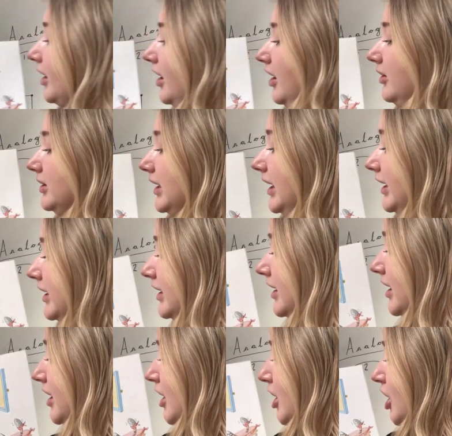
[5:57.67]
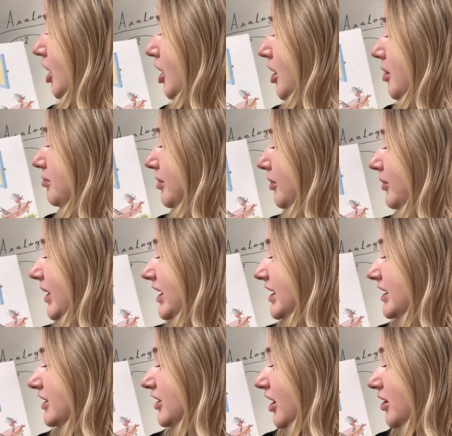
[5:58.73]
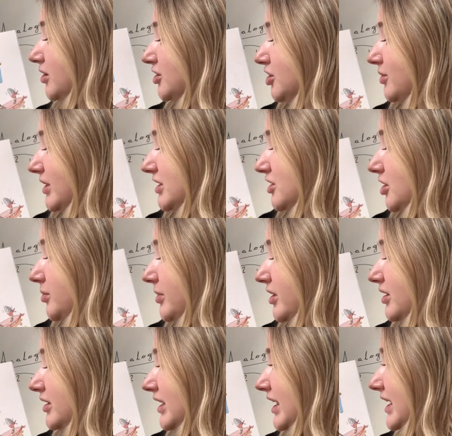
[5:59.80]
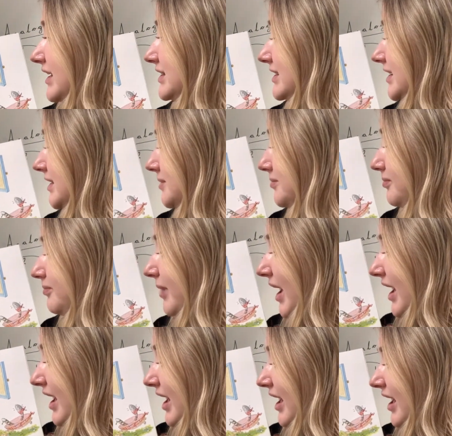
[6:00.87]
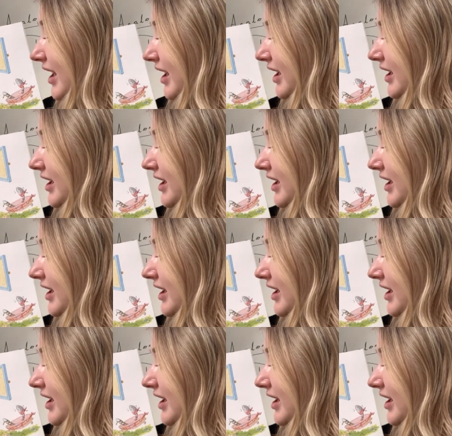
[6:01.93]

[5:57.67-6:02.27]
Okay, but when he goes to his cupboard, it is bare.